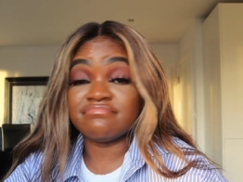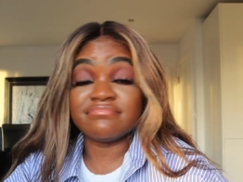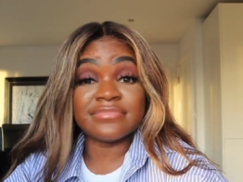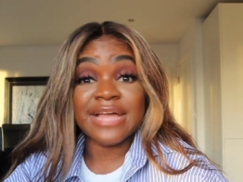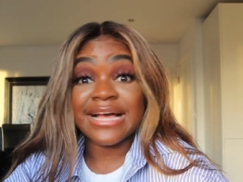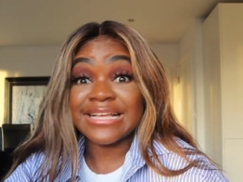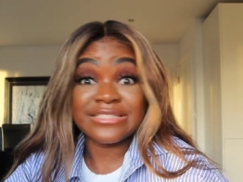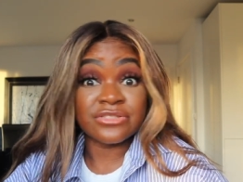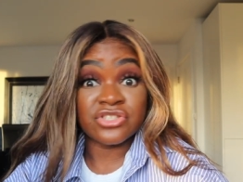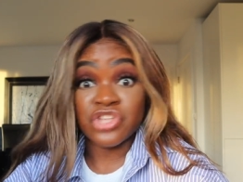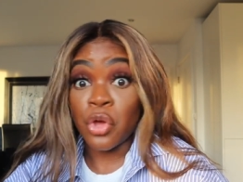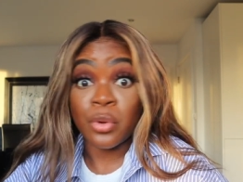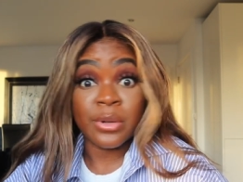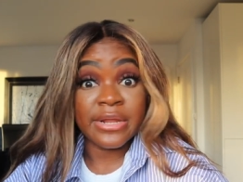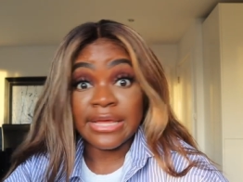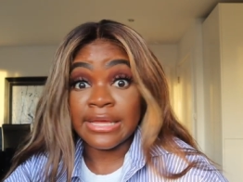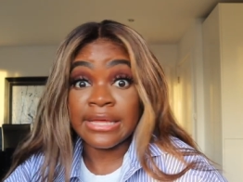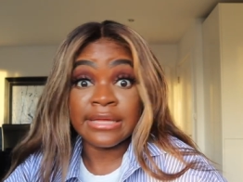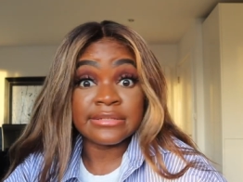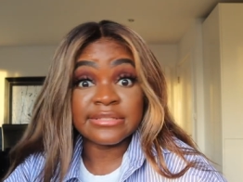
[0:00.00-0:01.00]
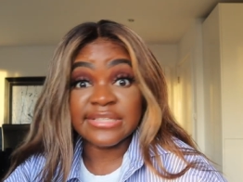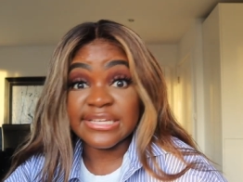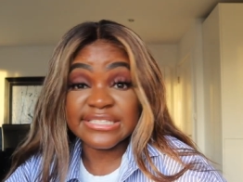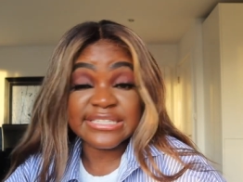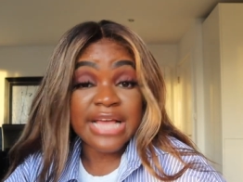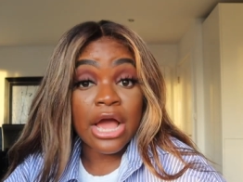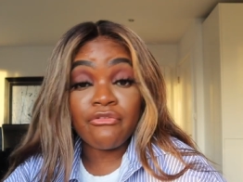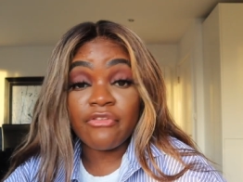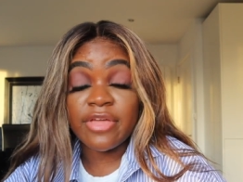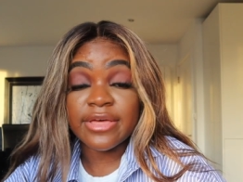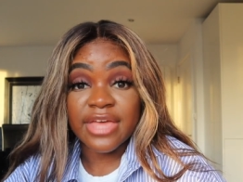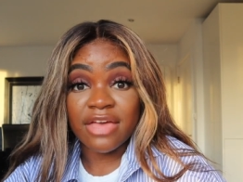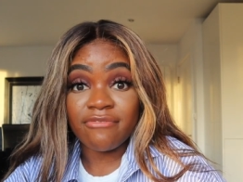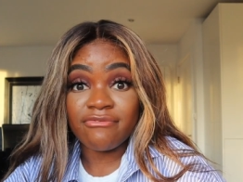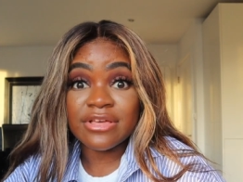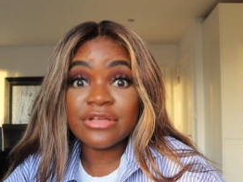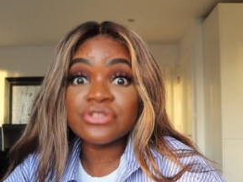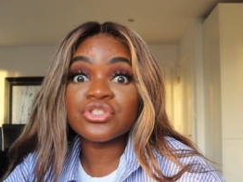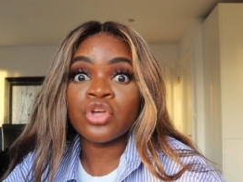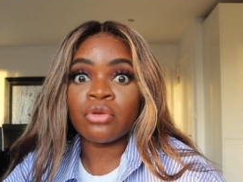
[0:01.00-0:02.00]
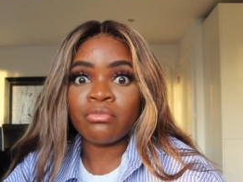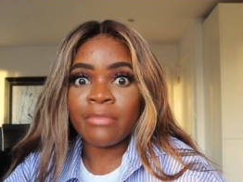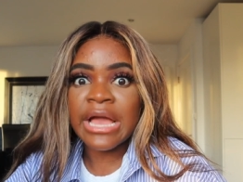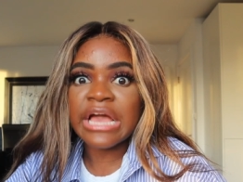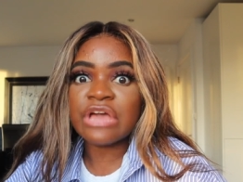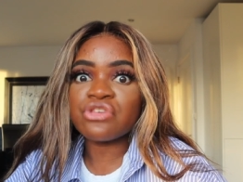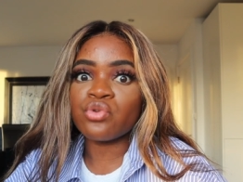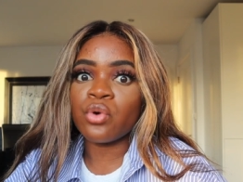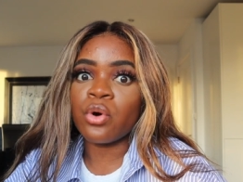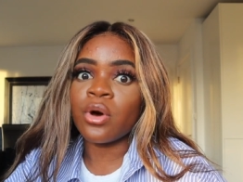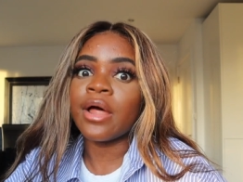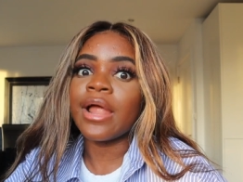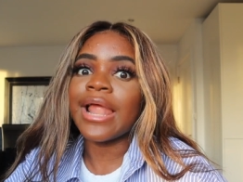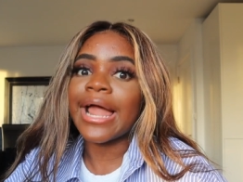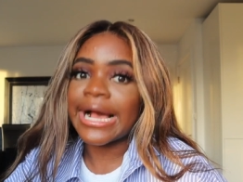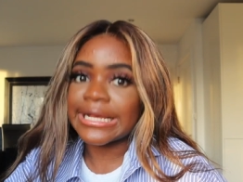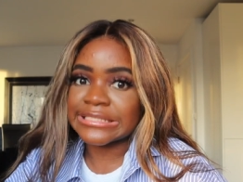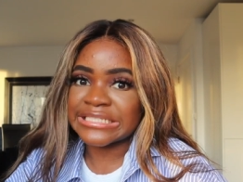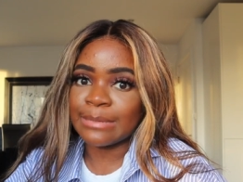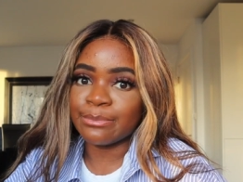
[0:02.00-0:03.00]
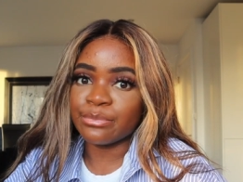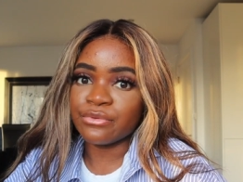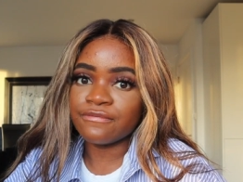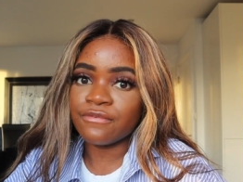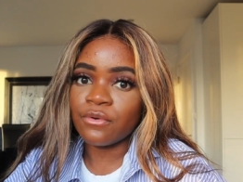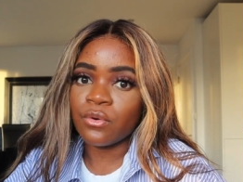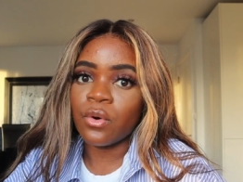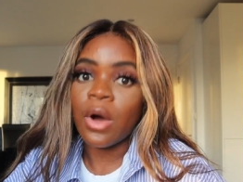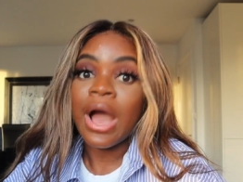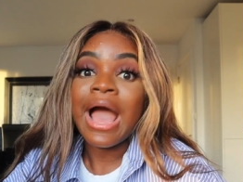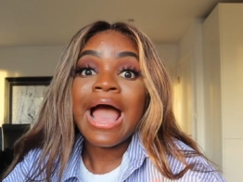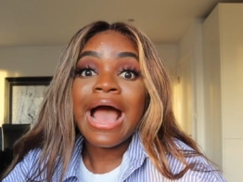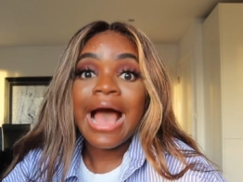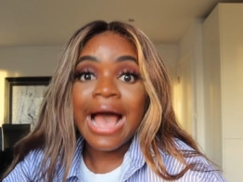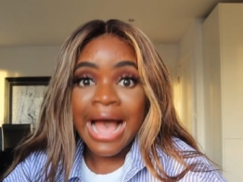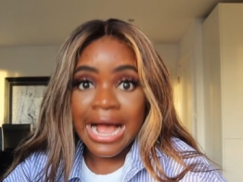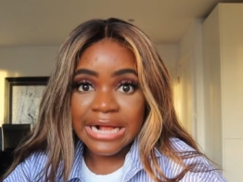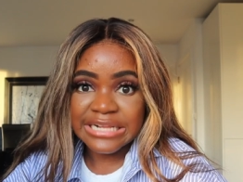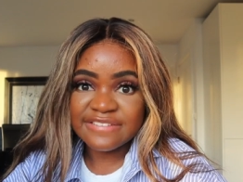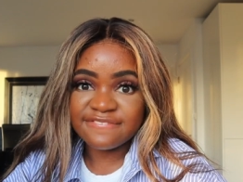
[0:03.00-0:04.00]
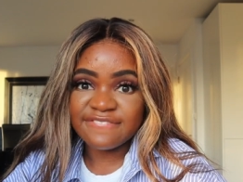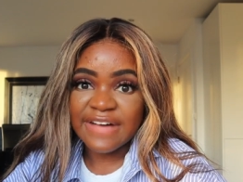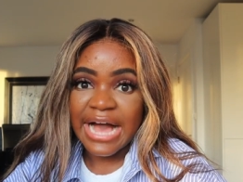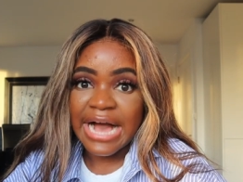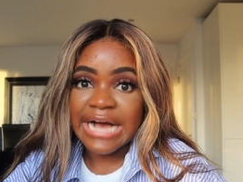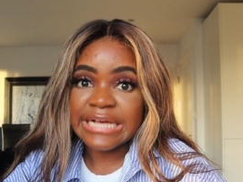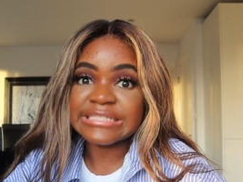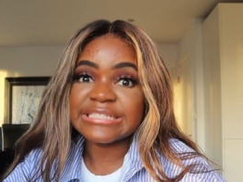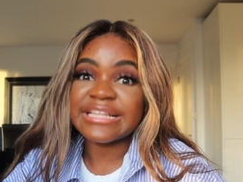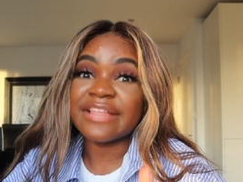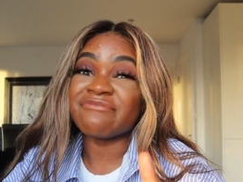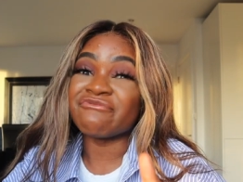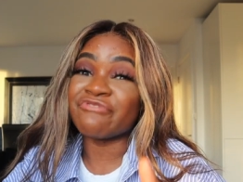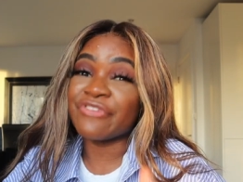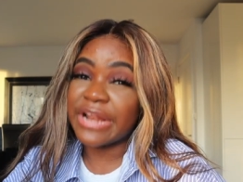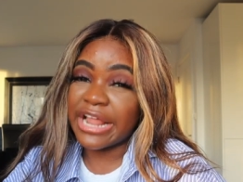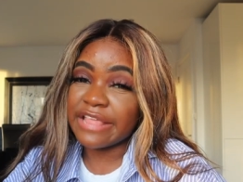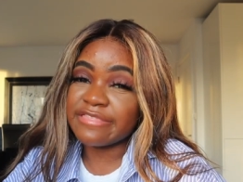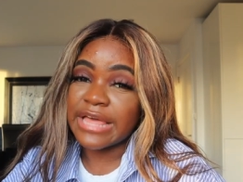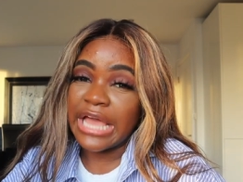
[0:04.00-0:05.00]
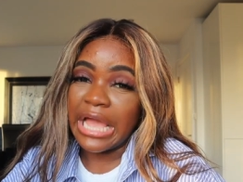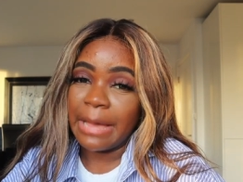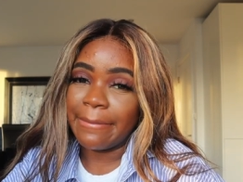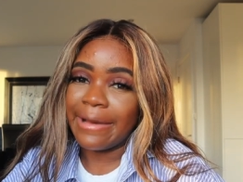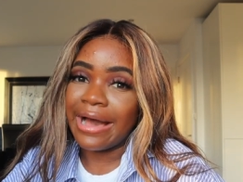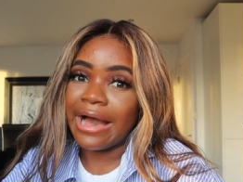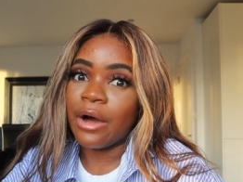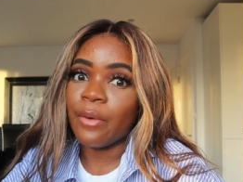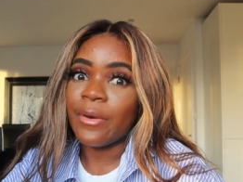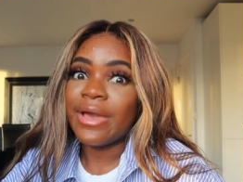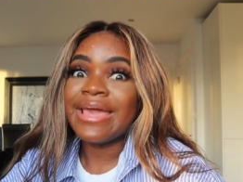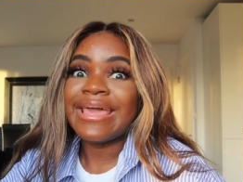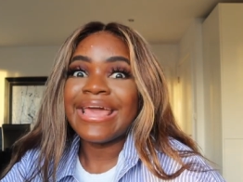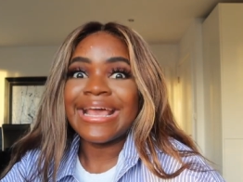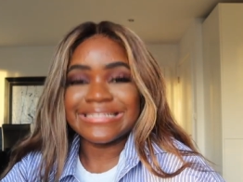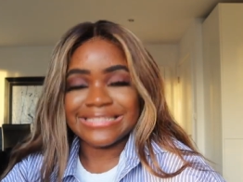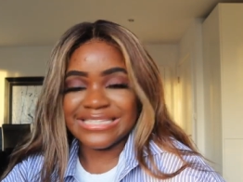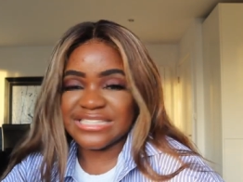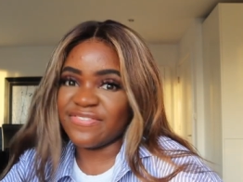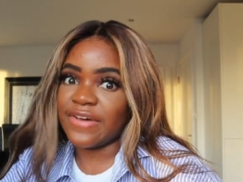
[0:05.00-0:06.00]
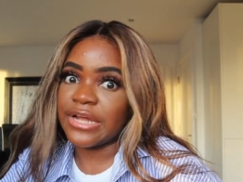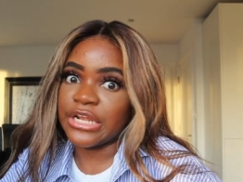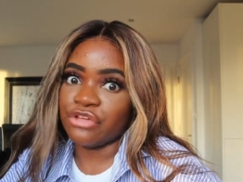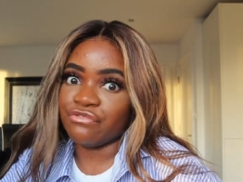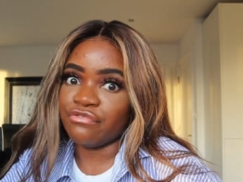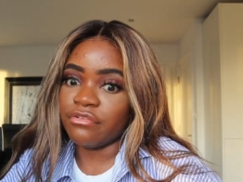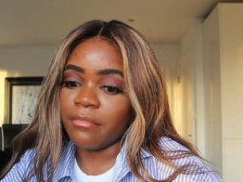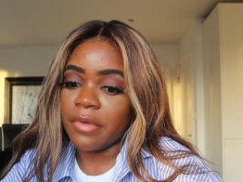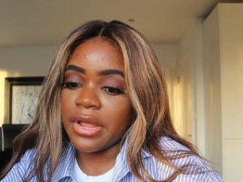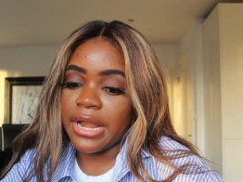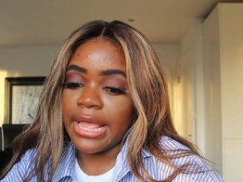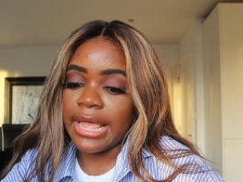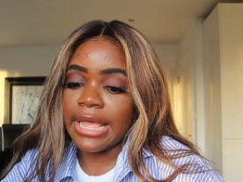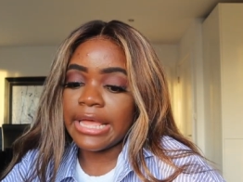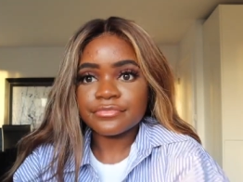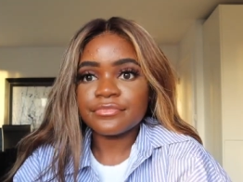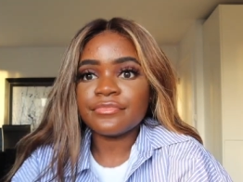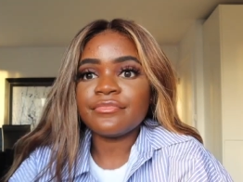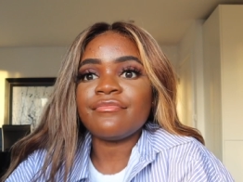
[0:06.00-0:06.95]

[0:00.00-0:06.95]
that's the only discount they're giving. So make sure, like I said before, act fast and really think about, is this value for money?